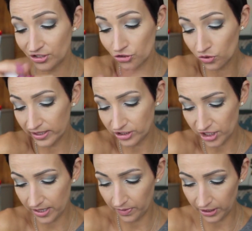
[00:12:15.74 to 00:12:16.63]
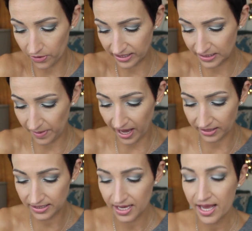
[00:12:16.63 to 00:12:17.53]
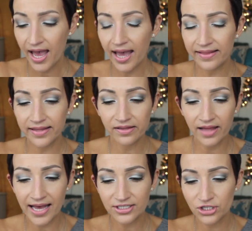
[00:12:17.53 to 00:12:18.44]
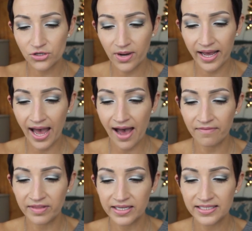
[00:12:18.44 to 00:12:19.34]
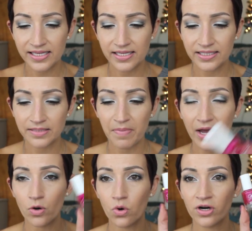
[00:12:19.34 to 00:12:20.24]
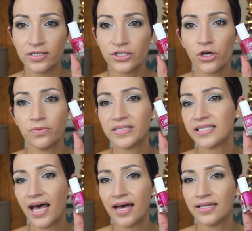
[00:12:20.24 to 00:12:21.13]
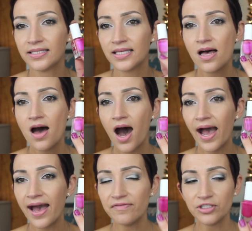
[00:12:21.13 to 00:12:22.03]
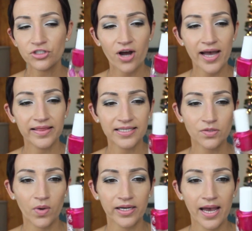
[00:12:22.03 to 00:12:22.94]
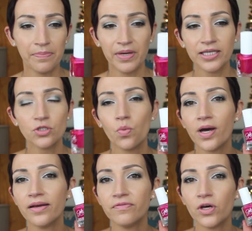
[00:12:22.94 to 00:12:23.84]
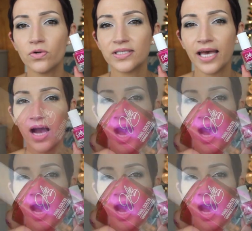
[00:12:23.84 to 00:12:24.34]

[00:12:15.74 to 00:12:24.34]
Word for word: it's Julie G. What do you expect? And then the last two I have, this is My Horoscope Says. I haven't tried this one yet, but it's one of those like